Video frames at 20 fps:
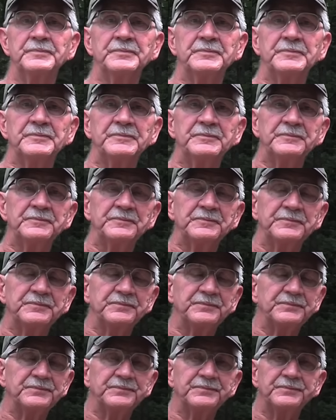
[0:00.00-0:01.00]

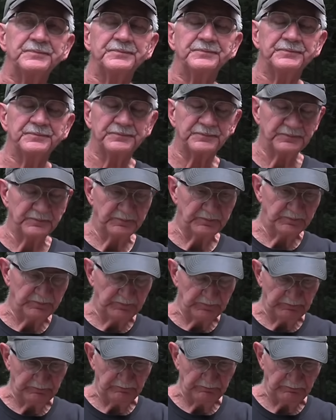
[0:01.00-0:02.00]

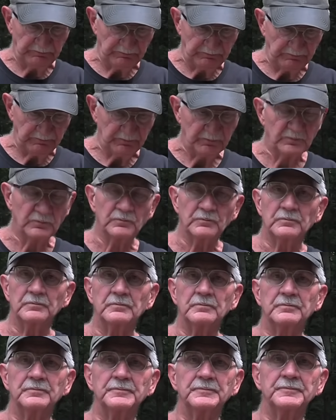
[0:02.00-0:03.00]

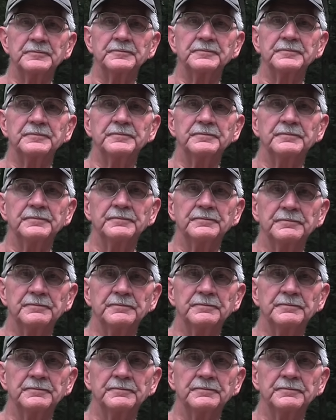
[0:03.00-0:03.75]
[no speech]